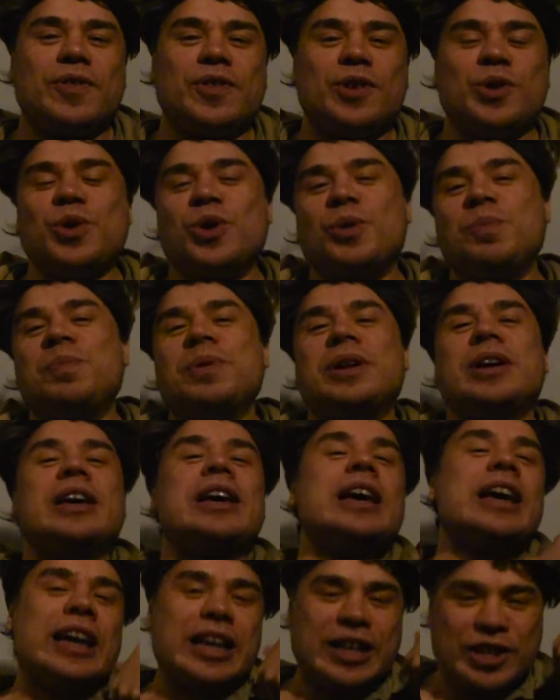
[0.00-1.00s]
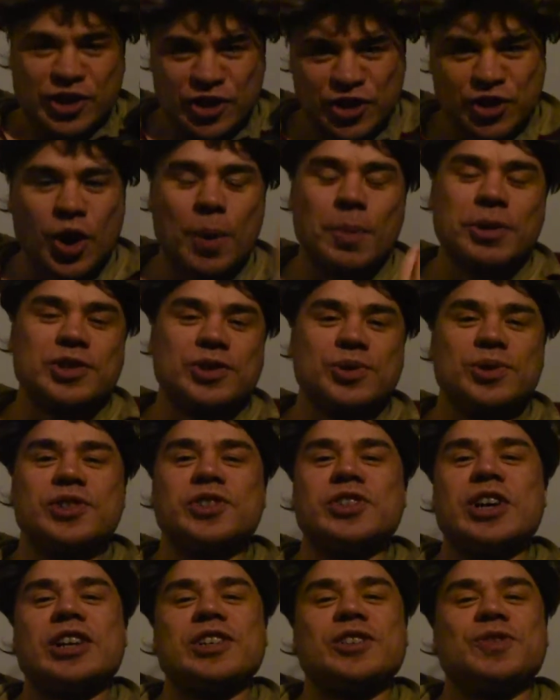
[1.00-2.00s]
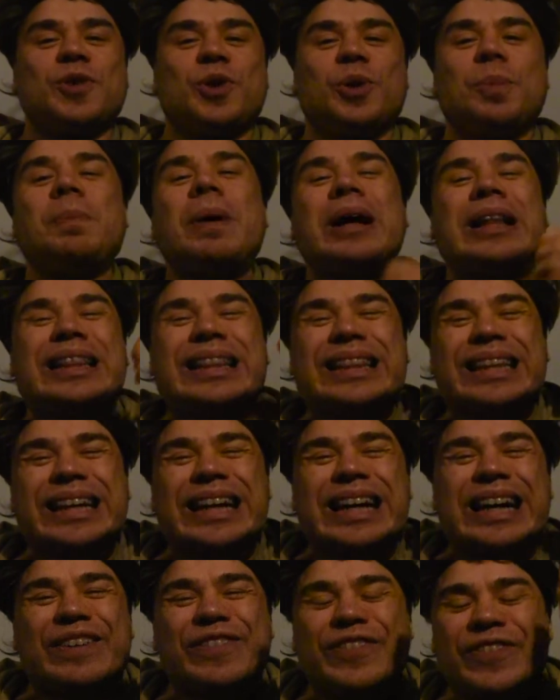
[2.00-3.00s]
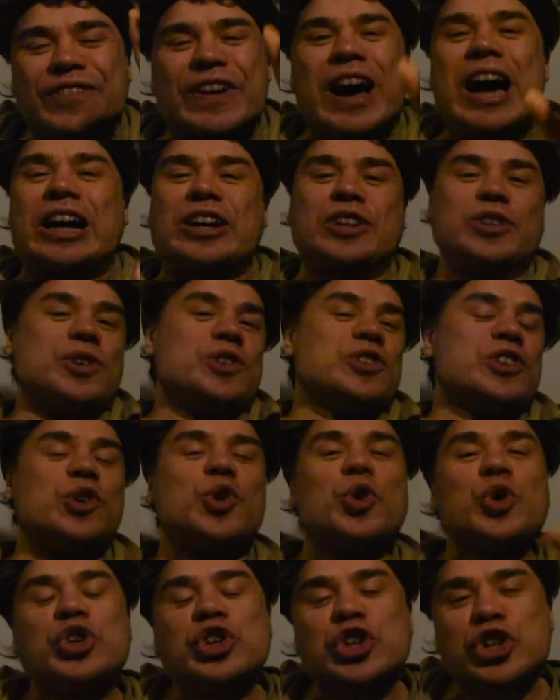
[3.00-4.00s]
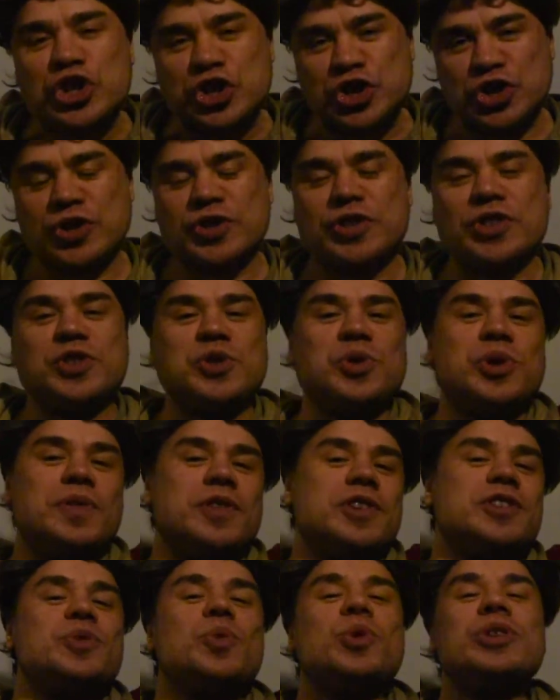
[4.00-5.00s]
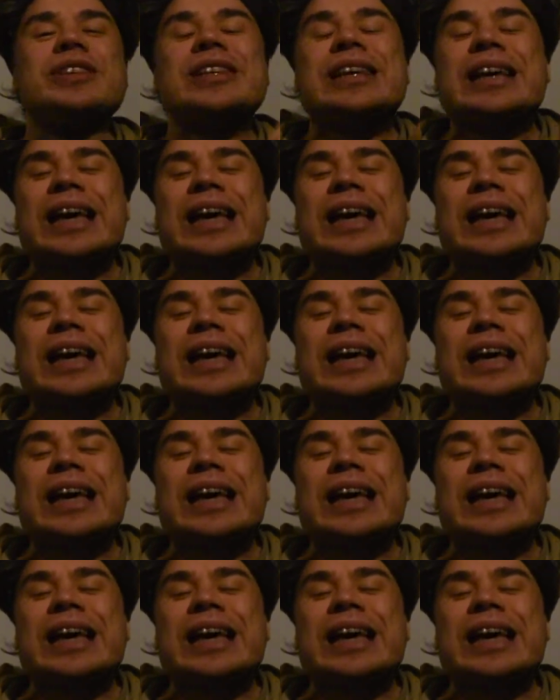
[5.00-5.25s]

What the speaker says: You could be so much successful, but there are factors and conditions in this universe what